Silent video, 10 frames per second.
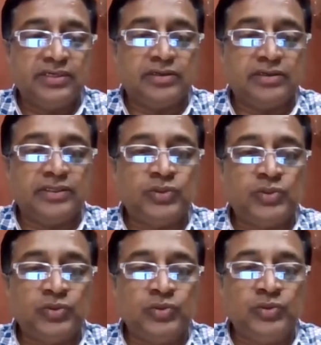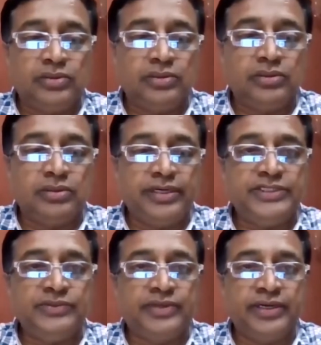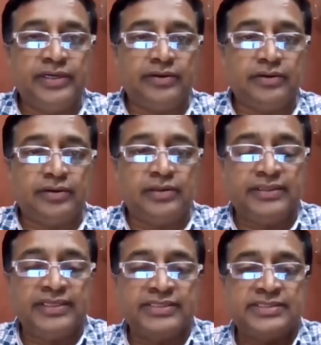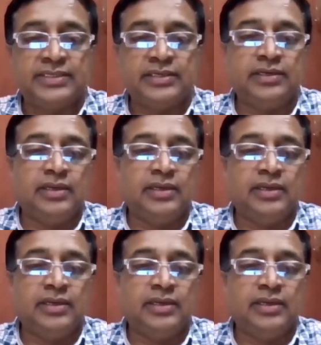in order to educate all these